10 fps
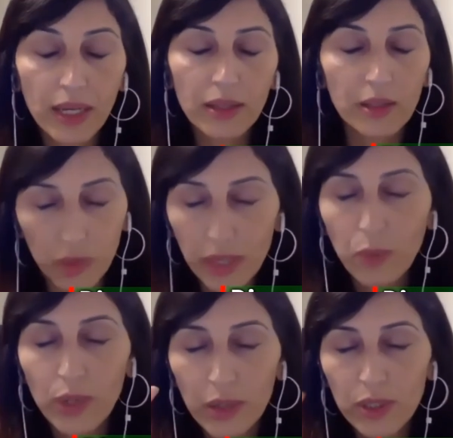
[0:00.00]

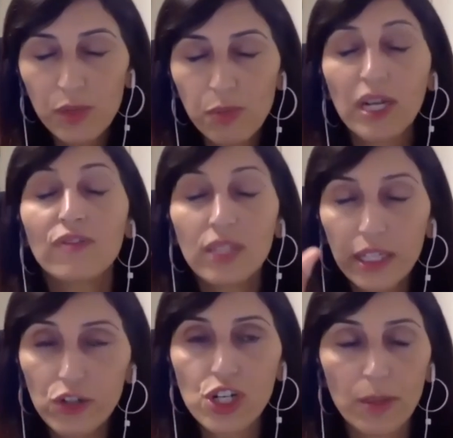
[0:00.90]
weakest moment of
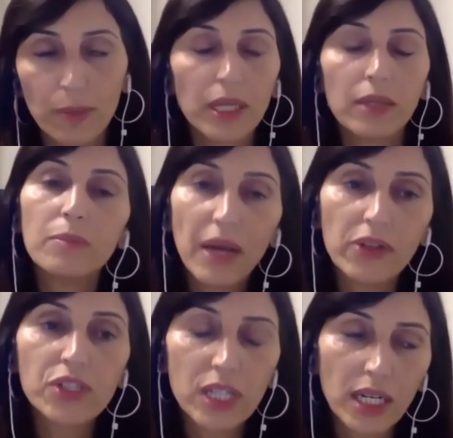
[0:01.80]
leadership in
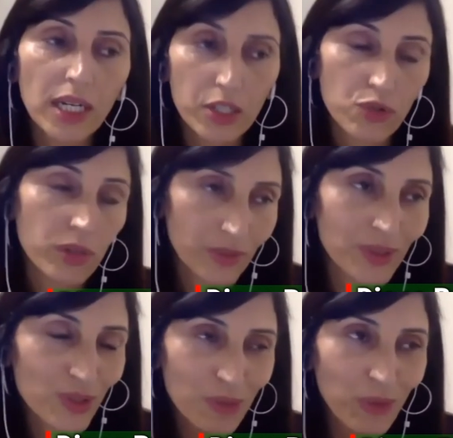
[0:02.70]
Palestinian history, where
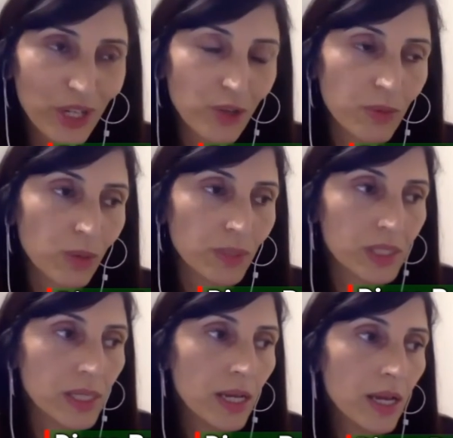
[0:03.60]
there's been weaker
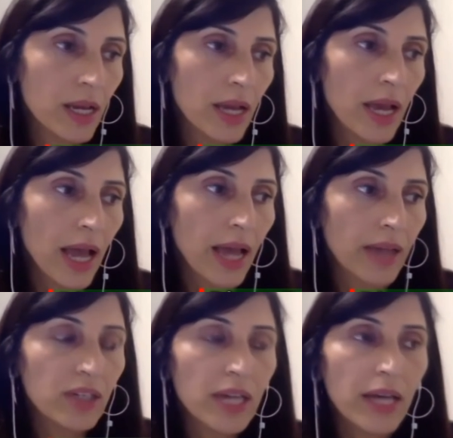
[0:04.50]
moments.
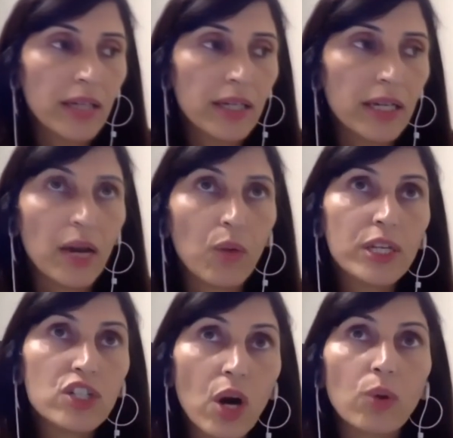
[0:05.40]
And yet we
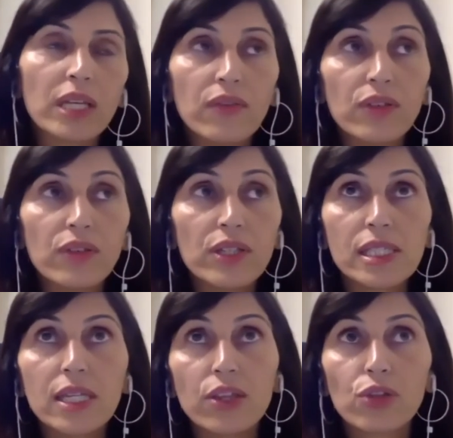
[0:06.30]
don't even
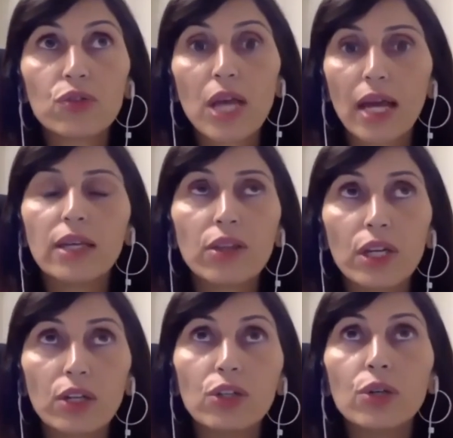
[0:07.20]
see that there's
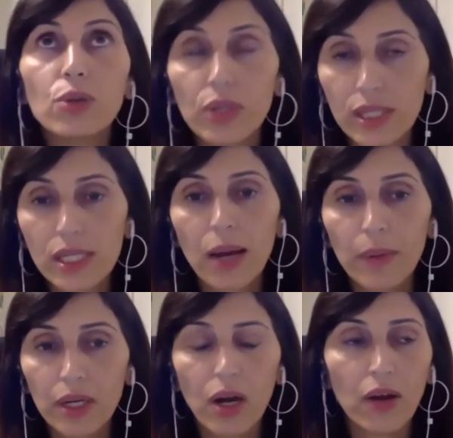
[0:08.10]
anything new that's
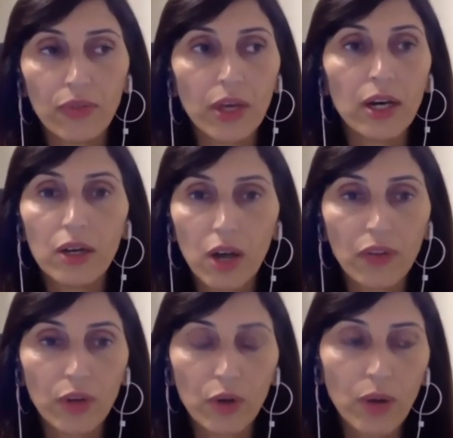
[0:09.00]
coming on
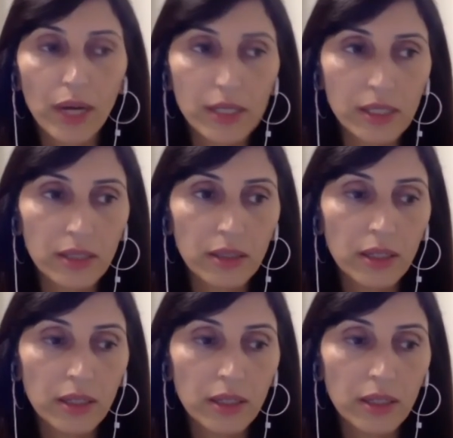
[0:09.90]
the horizon.